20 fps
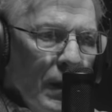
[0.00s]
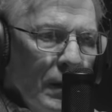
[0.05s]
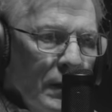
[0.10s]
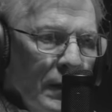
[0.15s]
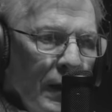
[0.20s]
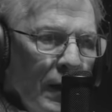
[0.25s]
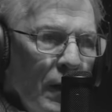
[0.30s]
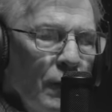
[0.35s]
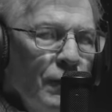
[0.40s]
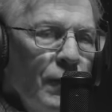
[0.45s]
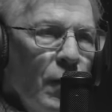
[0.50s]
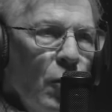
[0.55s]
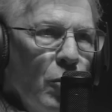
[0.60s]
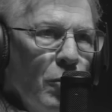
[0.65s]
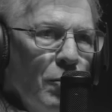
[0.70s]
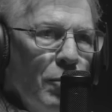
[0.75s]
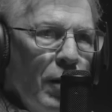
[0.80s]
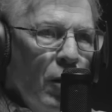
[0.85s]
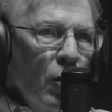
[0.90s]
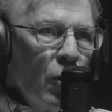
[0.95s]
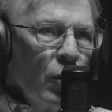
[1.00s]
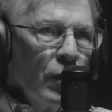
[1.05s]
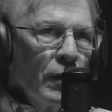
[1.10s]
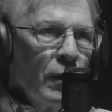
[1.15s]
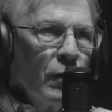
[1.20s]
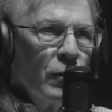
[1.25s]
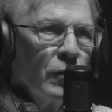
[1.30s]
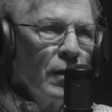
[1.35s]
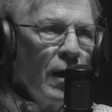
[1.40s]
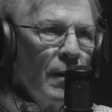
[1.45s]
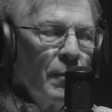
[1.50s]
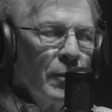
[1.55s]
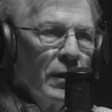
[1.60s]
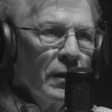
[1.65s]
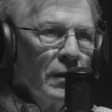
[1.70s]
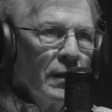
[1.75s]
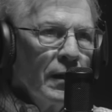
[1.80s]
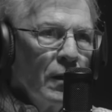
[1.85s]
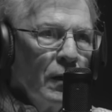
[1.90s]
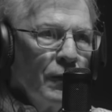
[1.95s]
telephone pole, and on top of the
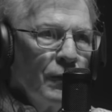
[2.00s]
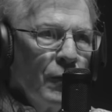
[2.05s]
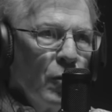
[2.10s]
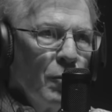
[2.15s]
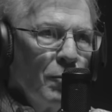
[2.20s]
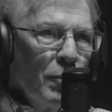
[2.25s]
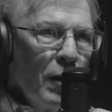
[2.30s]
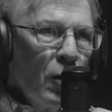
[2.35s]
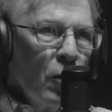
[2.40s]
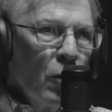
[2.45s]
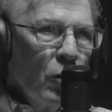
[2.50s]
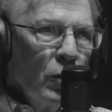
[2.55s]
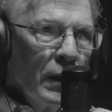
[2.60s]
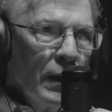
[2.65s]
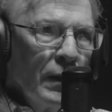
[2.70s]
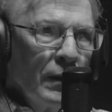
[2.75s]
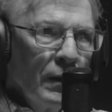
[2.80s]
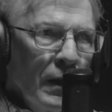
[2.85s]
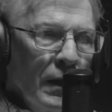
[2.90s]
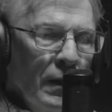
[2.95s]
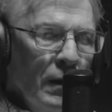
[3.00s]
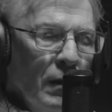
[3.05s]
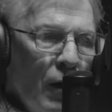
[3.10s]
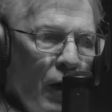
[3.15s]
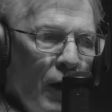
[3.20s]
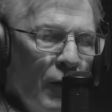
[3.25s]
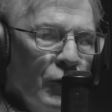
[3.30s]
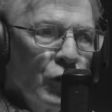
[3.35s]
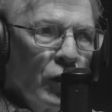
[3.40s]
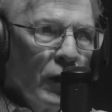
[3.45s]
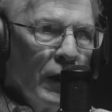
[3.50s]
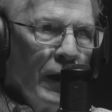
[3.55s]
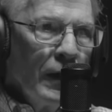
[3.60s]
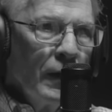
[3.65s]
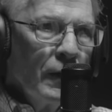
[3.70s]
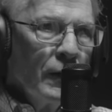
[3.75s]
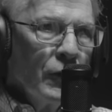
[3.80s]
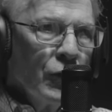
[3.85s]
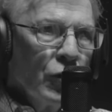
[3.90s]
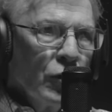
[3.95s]
telephone pole in the officer
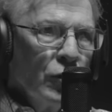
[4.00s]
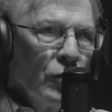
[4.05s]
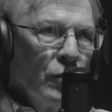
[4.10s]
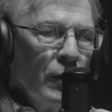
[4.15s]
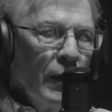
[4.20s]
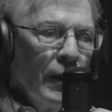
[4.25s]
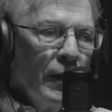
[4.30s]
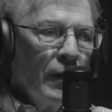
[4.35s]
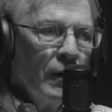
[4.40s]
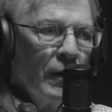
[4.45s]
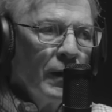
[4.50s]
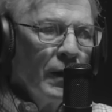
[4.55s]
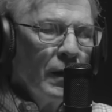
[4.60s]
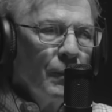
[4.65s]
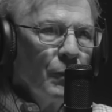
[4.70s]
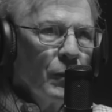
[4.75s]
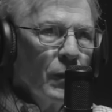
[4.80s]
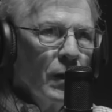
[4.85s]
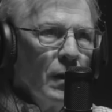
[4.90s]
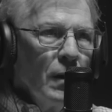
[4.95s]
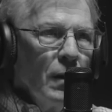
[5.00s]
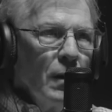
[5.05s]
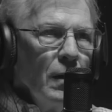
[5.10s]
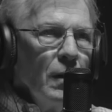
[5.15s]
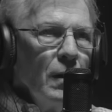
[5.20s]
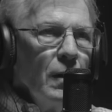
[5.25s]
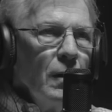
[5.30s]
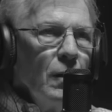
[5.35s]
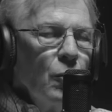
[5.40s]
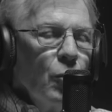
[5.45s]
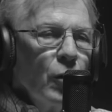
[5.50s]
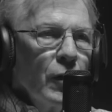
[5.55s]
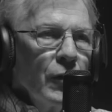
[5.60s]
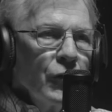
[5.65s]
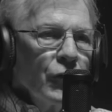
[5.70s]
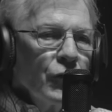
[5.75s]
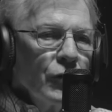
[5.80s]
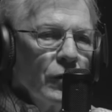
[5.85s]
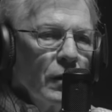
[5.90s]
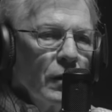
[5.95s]
candidate school area was